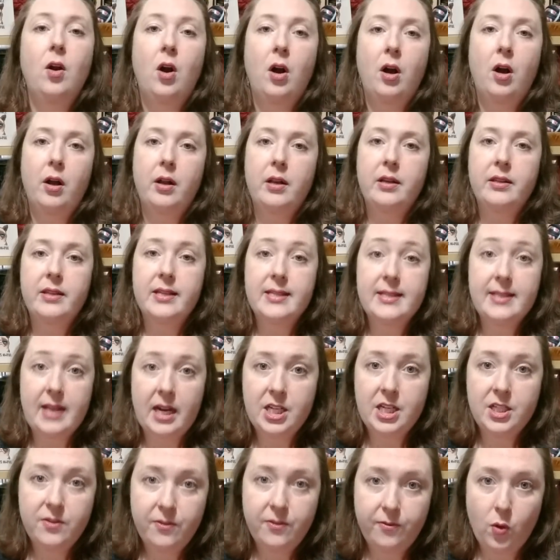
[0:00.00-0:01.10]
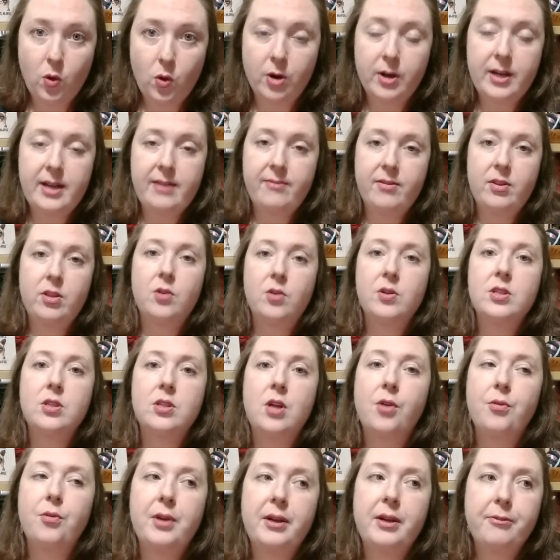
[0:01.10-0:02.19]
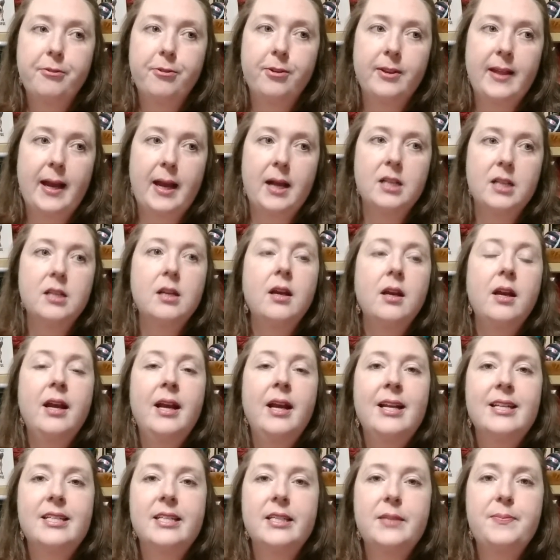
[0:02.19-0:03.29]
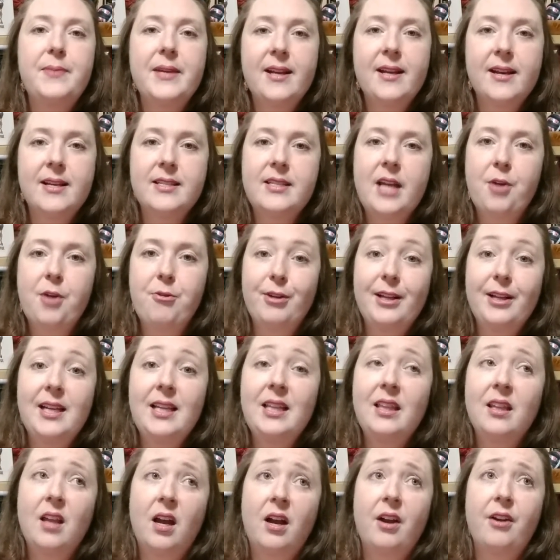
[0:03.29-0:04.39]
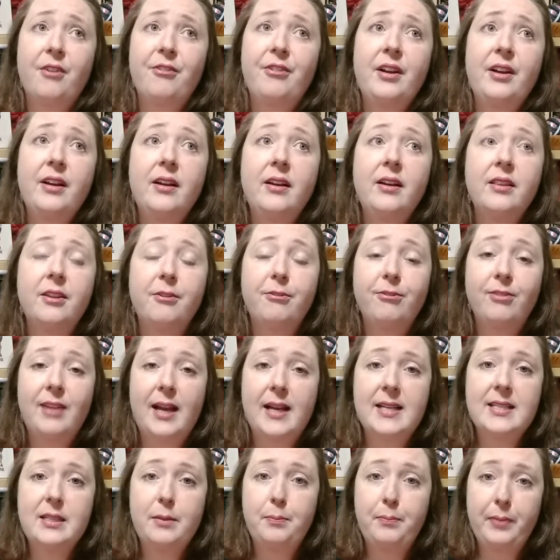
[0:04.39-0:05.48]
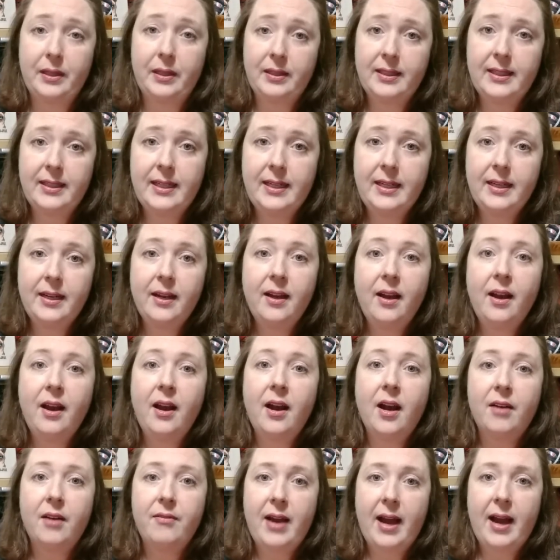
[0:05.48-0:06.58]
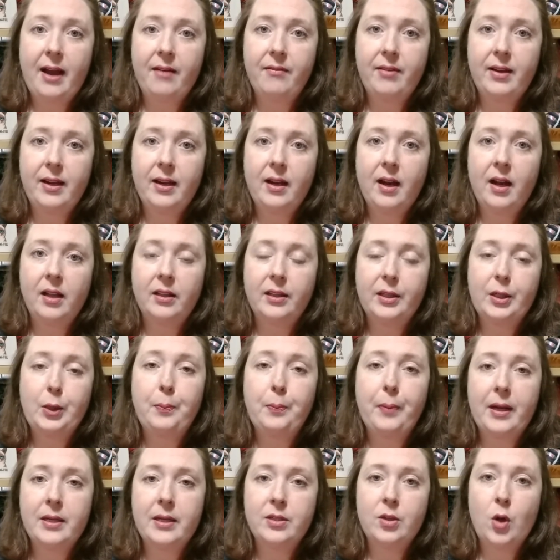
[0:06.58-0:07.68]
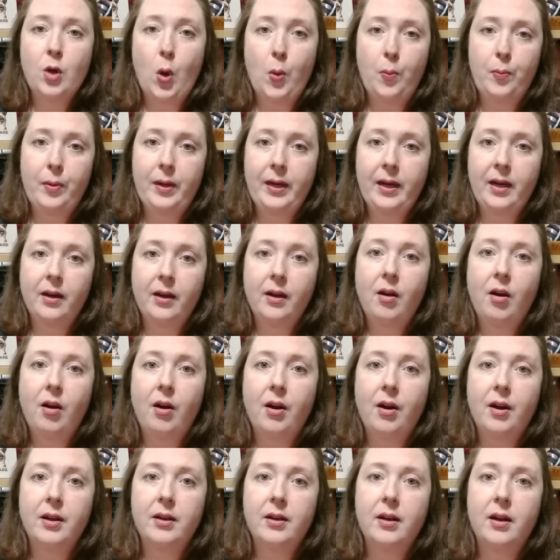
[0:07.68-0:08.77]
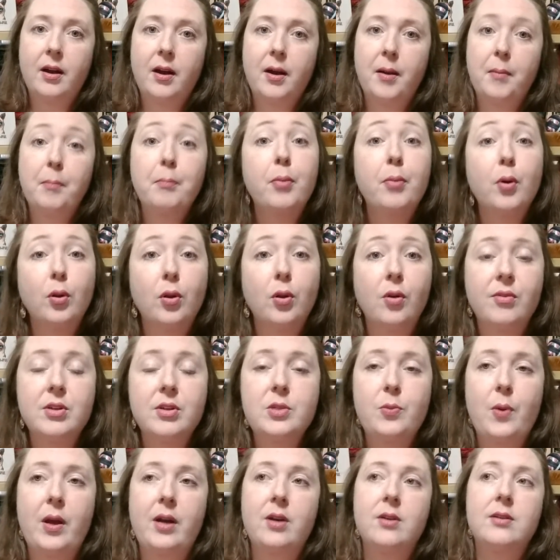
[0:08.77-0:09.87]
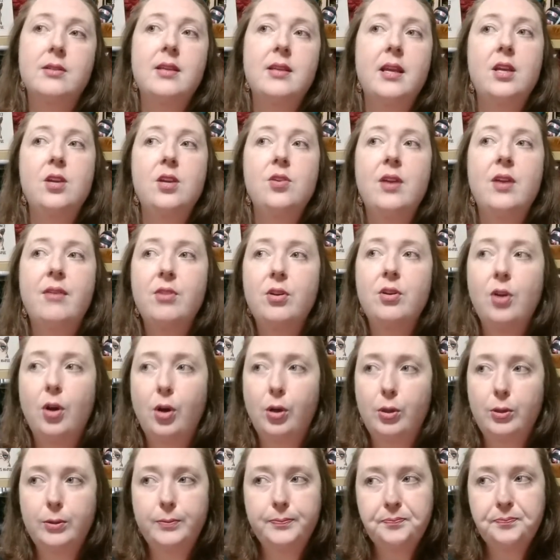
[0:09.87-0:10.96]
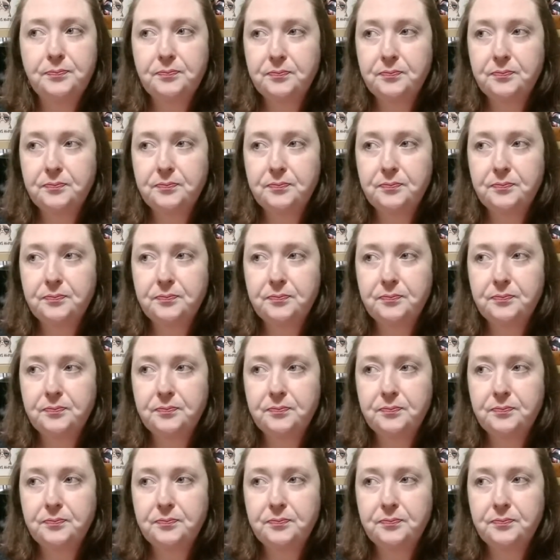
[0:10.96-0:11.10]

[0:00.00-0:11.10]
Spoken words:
on the size 4, even though it's not written for that, just because I really love the flexibility of having a little buttoned opening on pullover sweaters. Like, you never know,